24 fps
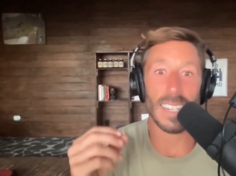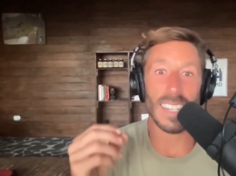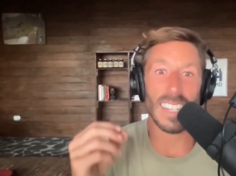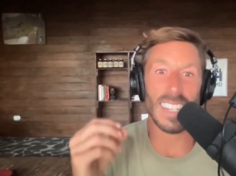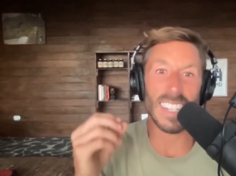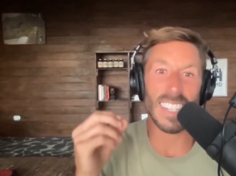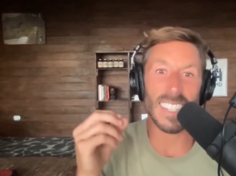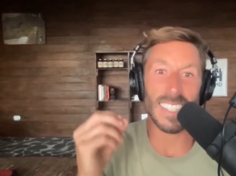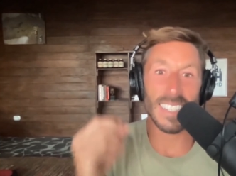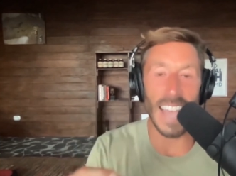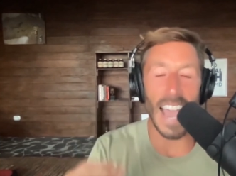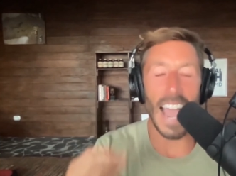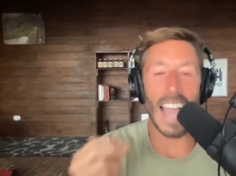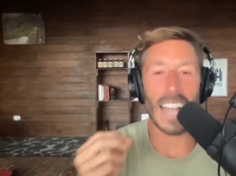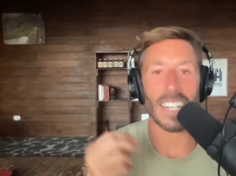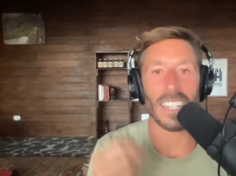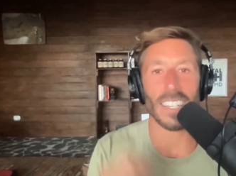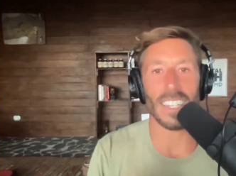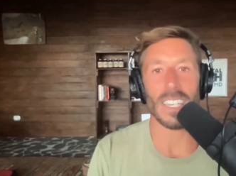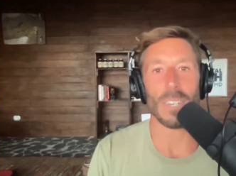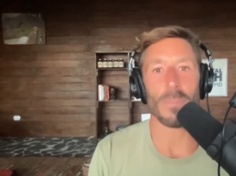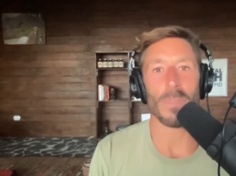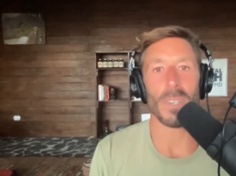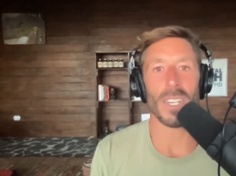
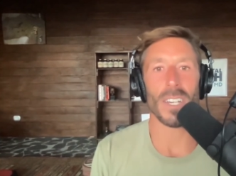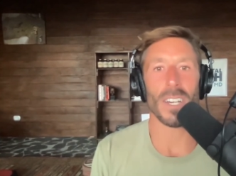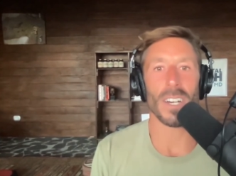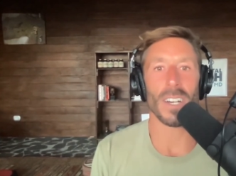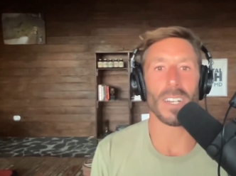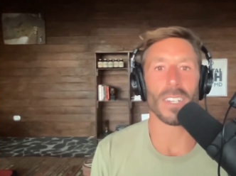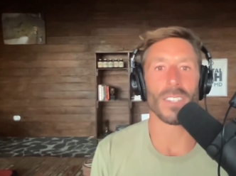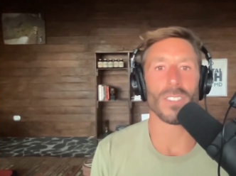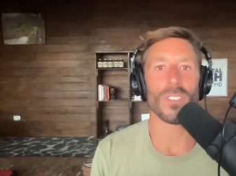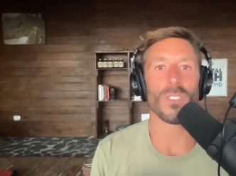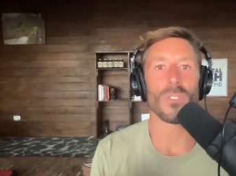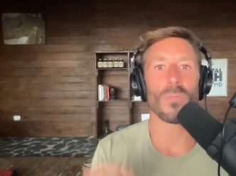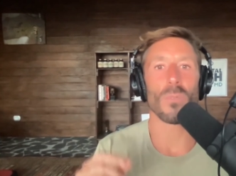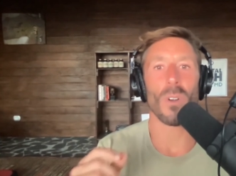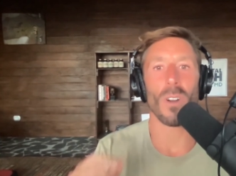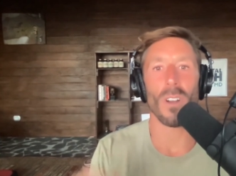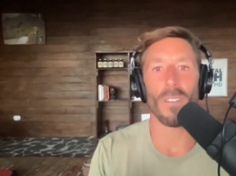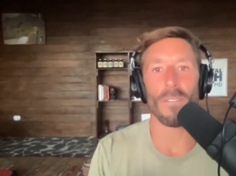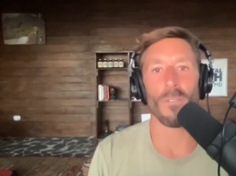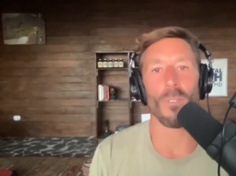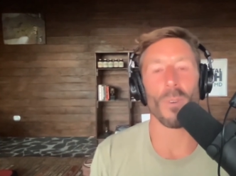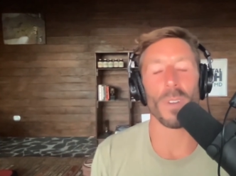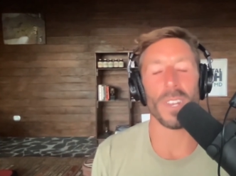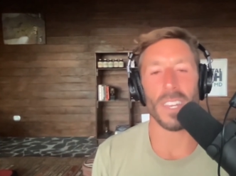exactly because you are
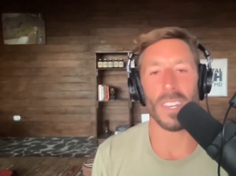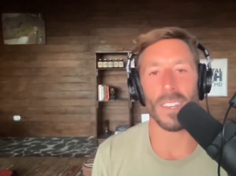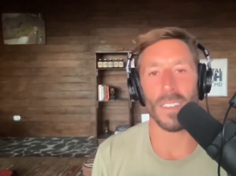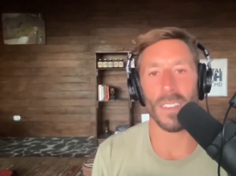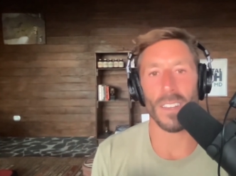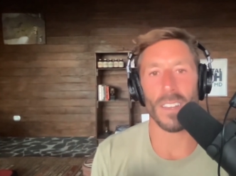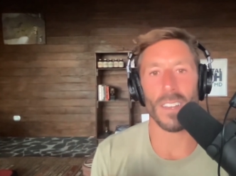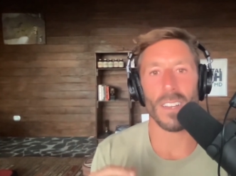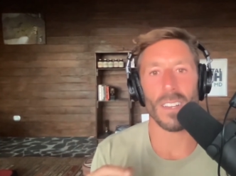avoiding